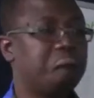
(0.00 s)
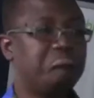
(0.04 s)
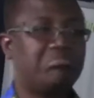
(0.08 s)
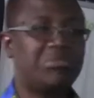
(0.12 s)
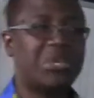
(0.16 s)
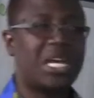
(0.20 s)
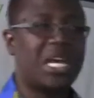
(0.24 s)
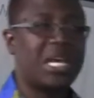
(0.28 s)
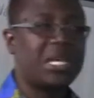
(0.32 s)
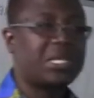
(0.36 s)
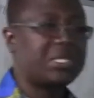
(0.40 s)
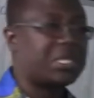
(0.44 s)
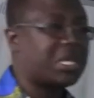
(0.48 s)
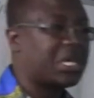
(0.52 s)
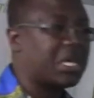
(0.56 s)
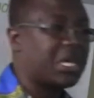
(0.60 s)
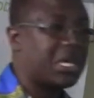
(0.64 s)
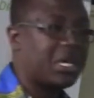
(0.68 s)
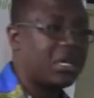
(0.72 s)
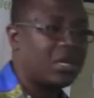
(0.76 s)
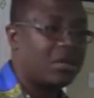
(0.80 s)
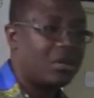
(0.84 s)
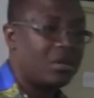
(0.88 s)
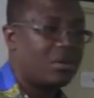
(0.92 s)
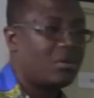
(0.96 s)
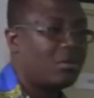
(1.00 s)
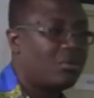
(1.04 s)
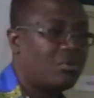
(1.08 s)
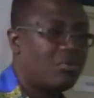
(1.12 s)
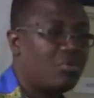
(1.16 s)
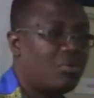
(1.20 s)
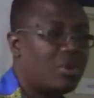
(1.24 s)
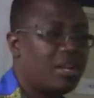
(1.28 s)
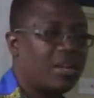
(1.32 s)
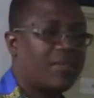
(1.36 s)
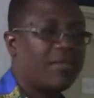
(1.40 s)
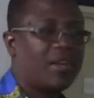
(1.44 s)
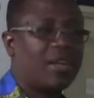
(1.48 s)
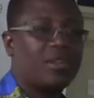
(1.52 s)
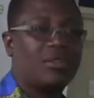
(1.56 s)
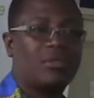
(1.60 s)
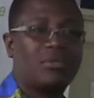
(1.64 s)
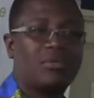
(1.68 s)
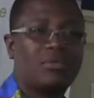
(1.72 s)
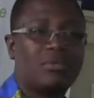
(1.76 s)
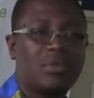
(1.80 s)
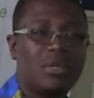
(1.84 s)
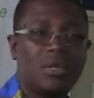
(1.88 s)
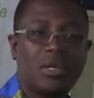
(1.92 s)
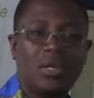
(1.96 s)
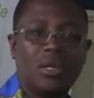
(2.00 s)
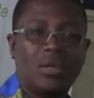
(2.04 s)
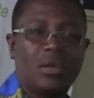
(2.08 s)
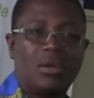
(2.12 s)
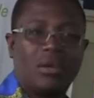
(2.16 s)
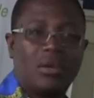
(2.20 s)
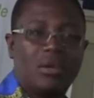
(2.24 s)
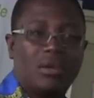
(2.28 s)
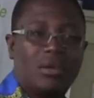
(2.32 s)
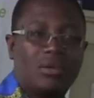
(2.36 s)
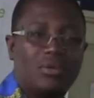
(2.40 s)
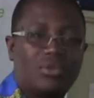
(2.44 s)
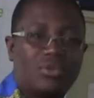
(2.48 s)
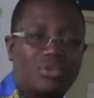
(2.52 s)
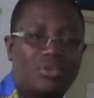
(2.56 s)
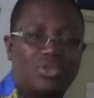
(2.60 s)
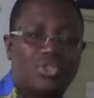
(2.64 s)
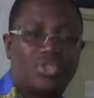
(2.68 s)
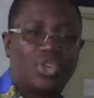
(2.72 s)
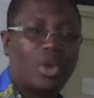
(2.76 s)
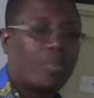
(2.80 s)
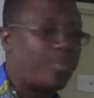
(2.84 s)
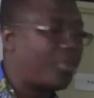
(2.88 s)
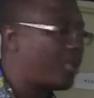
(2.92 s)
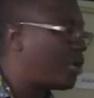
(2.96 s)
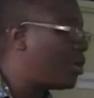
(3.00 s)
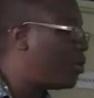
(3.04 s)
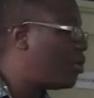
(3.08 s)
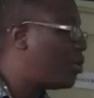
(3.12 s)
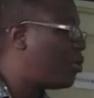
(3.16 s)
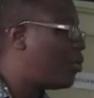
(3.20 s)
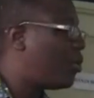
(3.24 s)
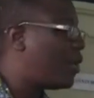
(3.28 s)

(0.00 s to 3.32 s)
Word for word: does whatever, shopping or